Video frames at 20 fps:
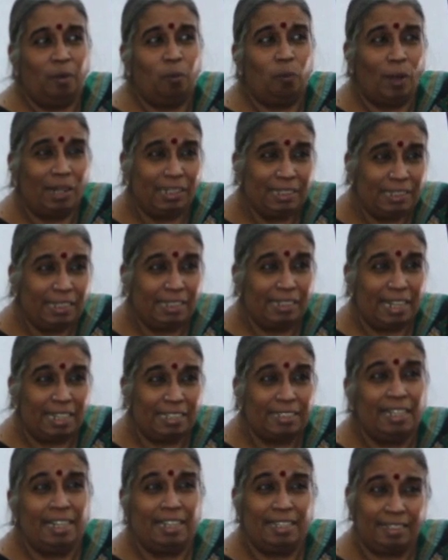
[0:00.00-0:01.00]
Once it
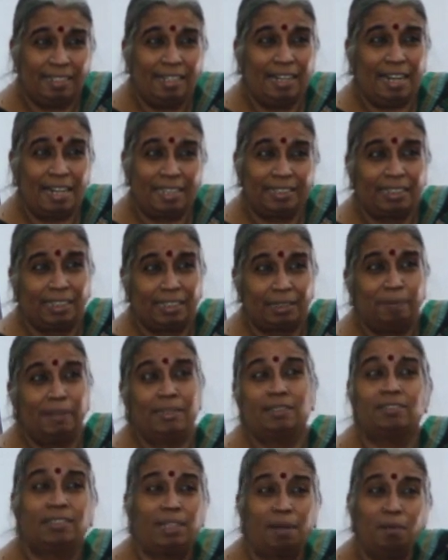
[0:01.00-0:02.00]
gets a little less
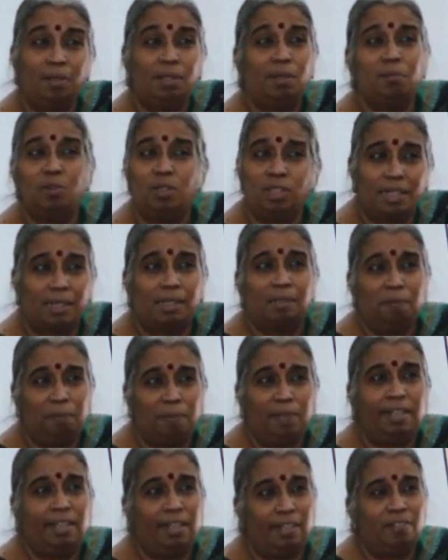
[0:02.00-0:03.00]
expensive, some of the MOOCs are
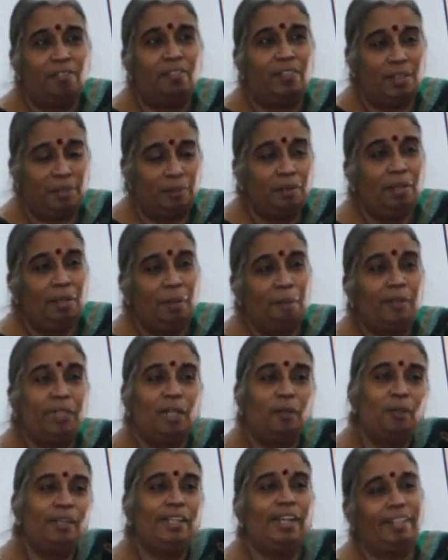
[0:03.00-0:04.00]
completely free, but
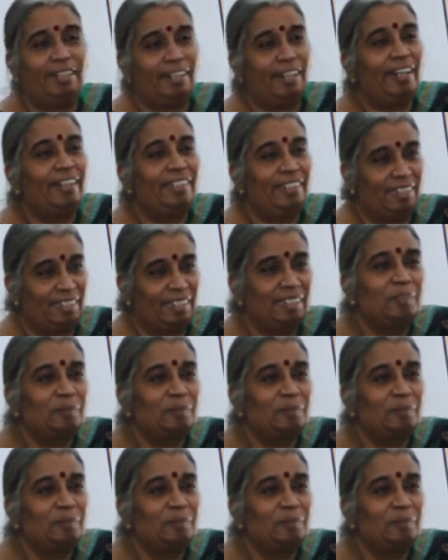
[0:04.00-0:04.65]
they don't get credit.